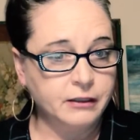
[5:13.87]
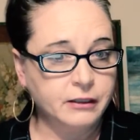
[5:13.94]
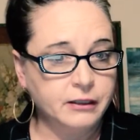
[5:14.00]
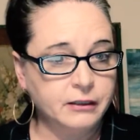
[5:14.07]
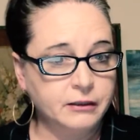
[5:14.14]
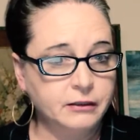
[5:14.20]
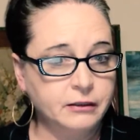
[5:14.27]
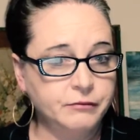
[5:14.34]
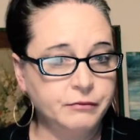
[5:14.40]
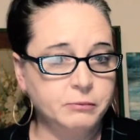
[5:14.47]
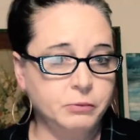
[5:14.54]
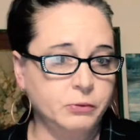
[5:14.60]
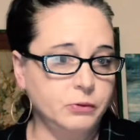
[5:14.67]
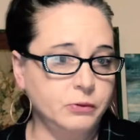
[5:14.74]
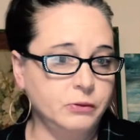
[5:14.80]
in
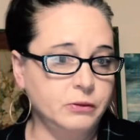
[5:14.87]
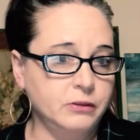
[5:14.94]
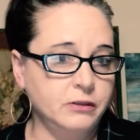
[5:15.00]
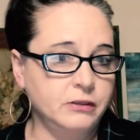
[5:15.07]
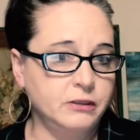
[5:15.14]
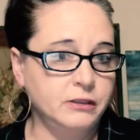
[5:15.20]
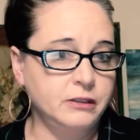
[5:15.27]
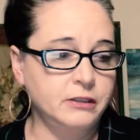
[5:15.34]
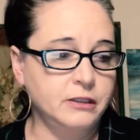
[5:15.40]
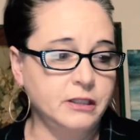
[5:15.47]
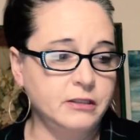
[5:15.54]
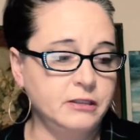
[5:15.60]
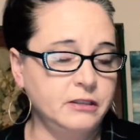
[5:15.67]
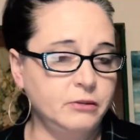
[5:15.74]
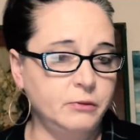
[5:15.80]
Liverpool in
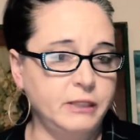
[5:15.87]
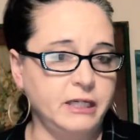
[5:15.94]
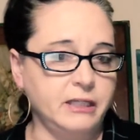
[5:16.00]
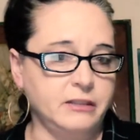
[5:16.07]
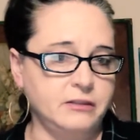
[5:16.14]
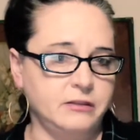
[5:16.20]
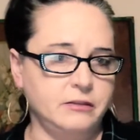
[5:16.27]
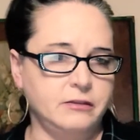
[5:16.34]
1908